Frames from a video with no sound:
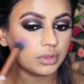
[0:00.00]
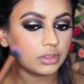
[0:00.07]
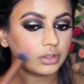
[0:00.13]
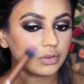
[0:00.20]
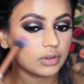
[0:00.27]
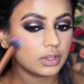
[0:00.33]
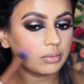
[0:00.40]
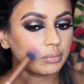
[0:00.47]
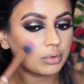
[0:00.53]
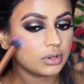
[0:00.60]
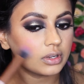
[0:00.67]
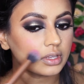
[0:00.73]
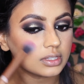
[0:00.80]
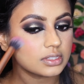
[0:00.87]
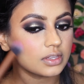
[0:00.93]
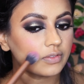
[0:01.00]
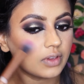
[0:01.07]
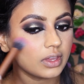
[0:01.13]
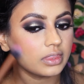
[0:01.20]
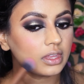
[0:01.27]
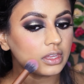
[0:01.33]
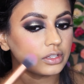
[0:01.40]
With cream products, I
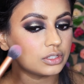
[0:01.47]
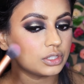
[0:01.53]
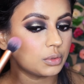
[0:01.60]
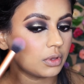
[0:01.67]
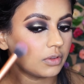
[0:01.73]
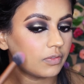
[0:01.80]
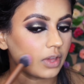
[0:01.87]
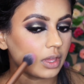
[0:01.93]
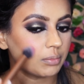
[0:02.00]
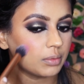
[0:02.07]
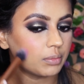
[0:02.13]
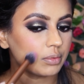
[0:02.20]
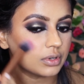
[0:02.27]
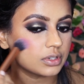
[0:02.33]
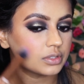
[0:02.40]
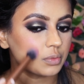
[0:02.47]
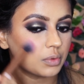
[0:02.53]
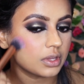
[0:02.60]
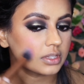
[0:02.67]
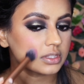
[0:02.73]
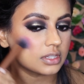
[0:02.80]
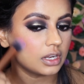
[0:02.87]
find that a duo fibre brush
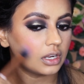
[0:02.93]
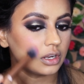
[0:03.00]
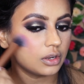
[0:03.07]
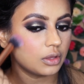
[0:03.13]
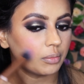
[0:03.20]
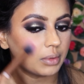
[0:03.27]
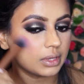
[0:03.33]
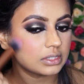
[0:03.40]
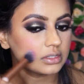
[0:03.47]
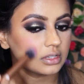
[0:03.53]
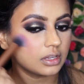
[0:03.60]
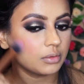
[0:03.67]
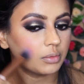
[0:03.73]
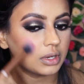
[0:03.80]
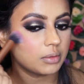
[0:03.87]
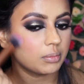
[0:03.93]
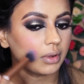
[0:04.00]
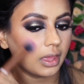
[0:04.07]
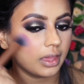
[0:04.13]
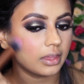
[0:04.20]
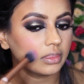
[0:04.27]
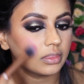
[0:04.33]
works a lot better when
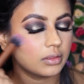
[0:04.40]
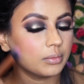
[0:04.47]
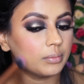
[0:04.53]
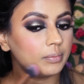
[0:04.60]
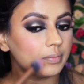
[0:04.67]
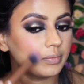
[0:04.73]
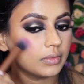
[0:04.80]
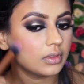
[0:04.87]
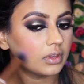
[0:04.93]
applying them.